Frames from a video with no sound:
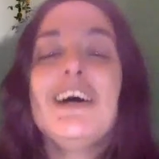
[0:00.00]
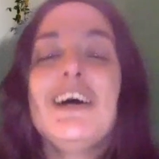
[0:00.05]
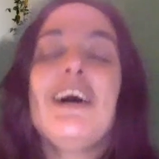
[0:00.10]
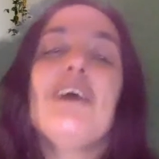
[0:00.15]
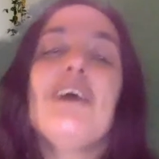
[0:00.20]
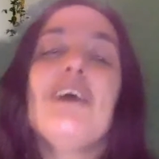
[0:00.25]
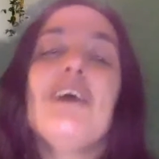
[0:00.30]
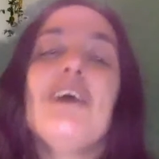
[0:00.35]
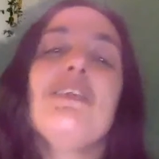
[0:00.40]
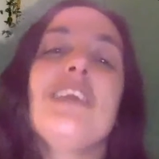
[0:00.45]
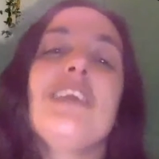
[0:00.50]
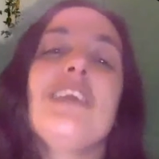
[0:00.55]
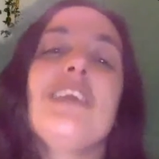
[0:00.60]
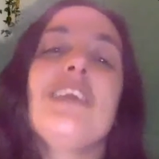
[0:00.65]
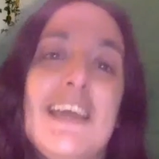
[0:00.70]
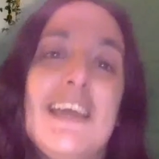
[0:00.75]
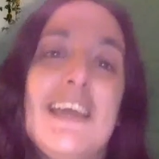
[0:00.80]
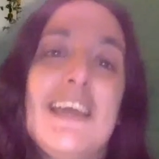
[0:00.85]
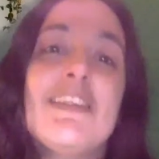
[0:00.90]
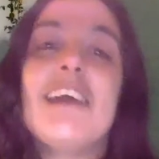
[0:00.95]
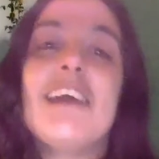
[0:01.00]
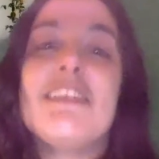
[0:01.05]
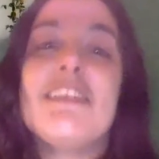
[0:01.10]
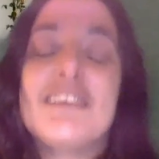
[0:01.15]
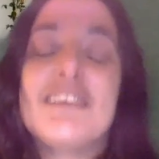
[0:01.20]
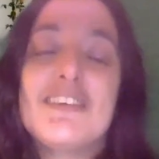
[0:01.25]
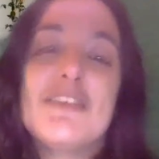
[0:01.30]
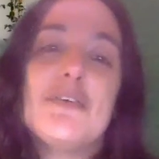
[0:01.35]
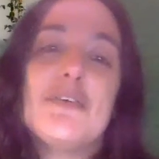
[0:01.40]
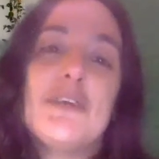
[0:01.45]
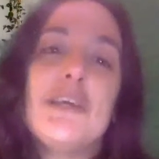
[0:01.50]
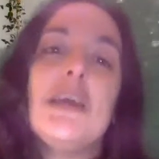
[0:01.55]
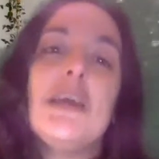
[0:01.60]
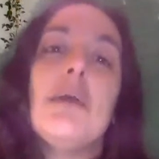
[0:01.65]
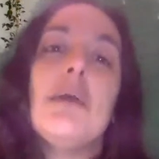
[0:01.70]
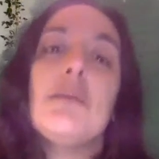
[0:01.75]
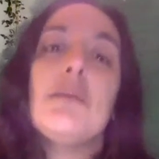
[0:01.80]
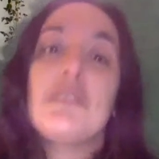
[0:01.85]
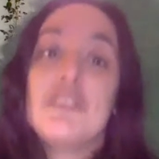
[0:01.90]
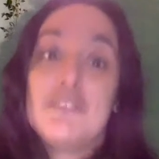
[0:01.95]
on the 8th at
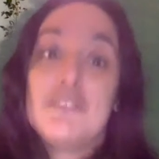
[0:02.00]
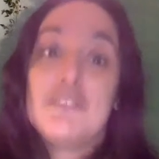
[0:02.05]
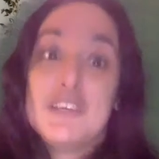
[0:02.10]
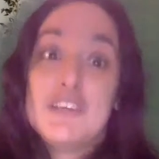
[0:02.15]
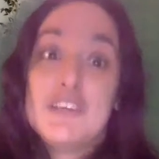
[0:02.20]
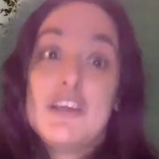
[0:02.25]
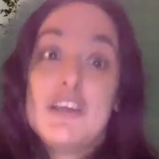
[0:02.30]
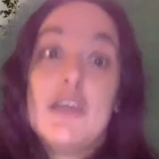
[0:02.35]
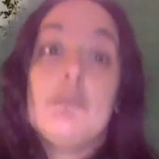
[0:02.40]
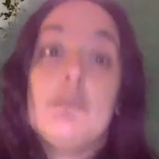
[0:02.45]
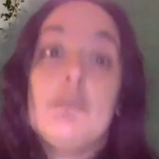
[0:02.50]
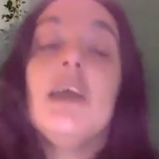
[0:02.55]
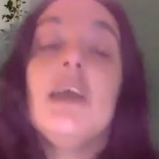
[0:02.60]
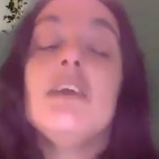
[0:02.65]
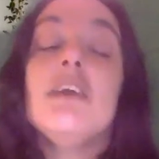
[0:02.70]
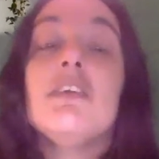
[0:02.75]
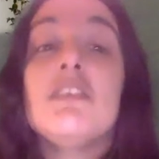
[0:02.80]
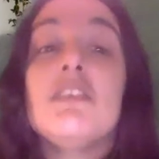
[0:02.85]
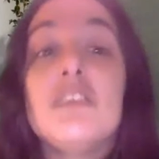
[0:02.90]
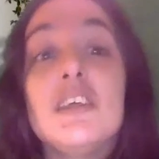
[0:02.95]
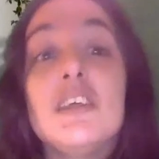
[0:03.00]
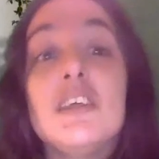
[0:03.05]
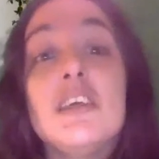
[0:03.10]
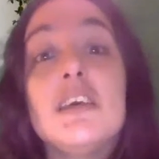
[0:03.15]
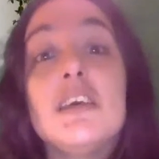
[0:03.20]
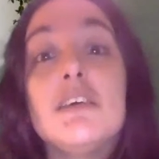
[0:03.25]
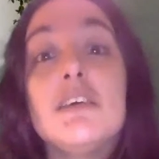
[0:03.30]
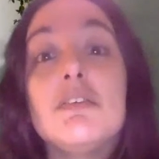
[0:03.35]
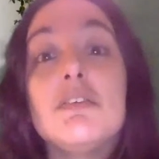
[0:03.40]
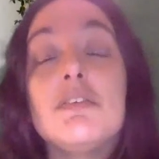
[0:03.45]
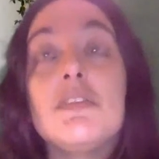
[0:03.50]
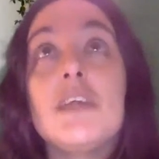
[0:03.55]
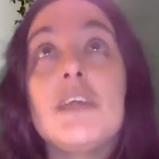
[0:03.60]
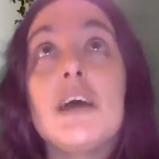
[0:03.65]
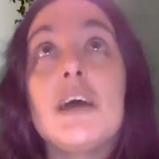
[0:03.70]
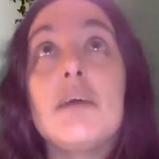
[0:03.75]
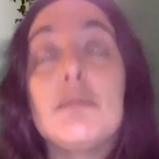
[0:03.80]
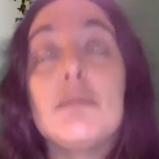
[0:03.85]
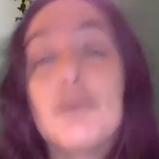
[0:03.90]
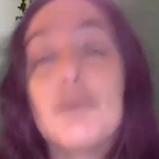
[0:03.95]
6:30 Pacific time to see if
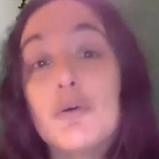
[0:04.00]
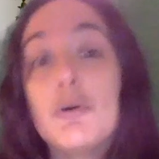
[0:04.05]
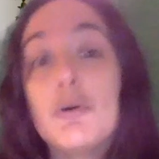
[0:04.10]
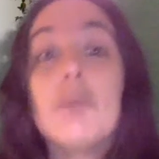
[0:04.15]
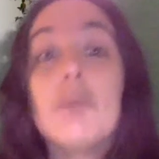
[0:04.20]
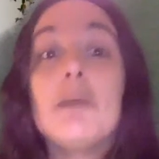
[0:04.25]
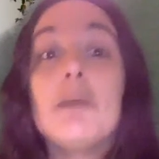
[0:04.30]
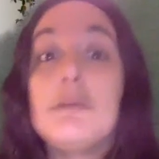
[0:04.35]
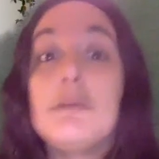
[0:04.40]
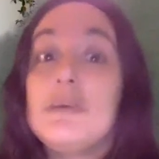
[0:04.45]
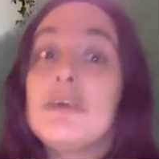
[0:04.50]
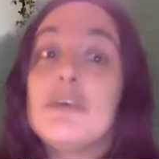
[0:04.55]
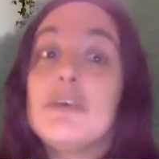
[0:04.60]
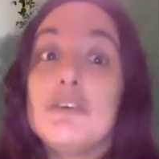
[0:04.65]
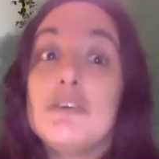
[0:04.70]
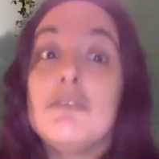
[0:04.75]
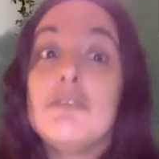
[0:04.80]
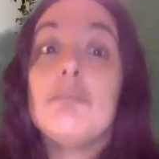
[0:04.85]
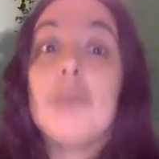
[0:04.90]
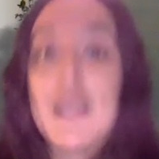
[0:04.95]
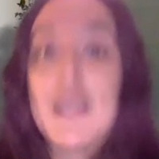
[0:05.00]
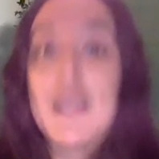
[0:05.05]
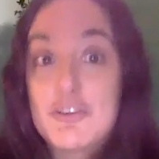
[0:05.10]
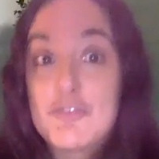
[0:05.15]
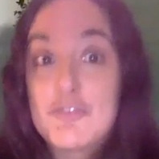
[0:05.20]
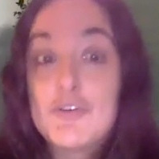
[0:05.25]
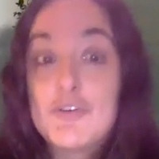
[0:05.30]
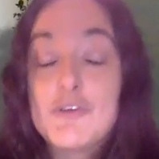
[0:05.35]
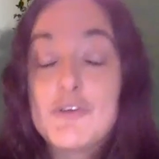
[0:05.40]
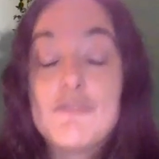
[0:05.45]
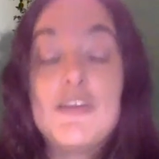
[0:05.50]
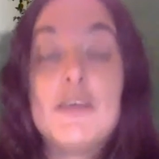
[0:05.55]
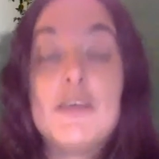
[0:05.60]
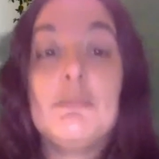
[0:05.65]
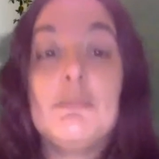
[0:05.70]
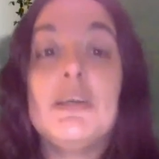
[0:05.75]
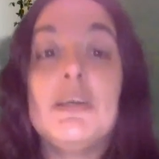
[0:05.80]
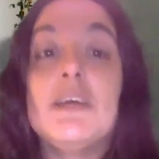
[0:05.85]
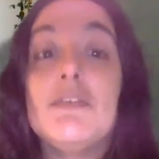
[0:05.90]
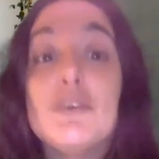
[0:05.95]
that program might be a good match for your
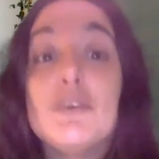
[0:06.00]
family.